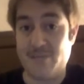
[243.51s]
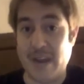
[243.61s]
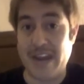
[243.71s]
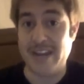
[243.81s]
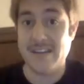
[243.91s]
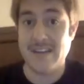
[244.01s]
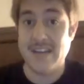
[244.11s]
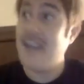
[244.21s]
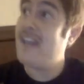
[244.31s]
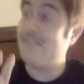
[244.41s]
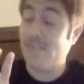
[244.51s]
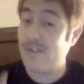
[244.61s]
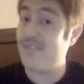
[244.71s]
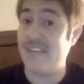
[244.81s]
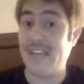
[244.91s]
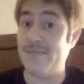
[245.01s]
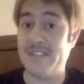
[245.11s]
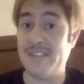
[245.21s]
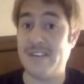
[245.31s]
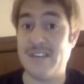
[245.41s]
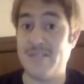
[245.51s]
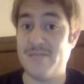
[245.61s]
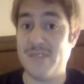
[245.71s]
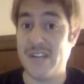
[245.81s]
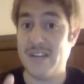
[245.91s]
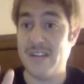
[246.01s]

Rey, and don't even get me started on Rey.